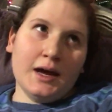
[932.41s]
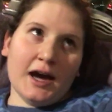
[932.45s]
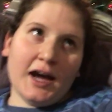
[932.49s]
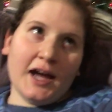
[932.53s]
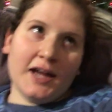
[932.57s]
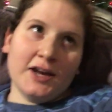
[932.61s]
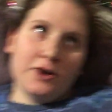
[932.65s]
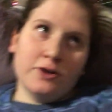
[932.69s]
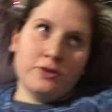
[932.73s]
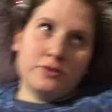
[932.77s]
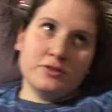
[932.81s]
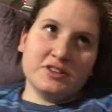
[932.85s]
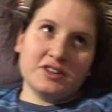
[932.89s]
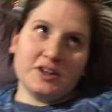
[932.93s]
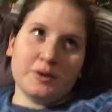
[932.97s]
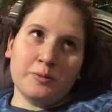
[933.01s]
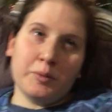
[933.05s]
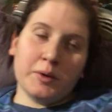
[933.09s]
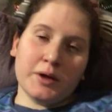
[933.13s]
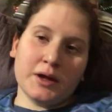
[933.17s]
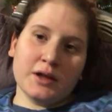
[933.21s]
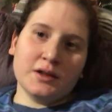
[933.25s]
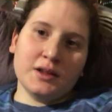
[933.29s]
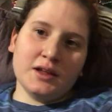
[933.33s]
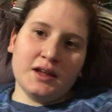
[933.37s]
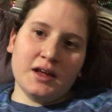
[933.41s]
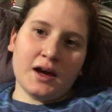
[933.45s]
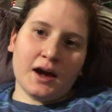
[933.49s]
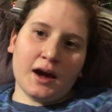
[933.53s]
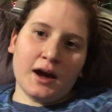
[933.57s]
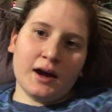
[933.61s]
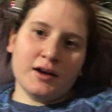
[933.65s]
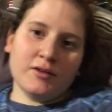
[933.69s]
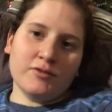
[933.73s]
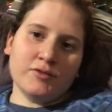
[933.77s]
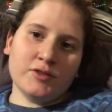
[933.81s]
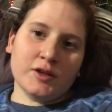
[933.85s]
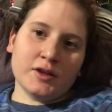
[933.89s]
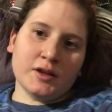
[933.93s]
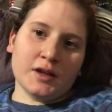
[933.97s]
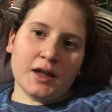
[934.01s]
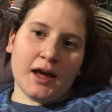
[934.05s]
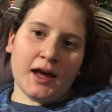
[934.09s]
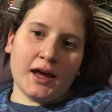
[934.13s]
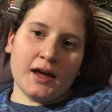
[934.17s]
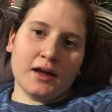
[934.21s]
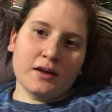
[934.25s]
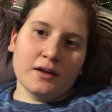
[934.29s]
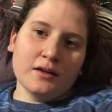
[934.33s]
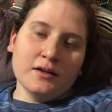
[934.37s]
I don't typically have the
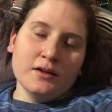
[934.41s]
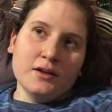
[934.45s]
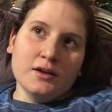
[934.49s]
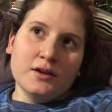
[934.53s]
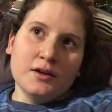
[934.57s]
like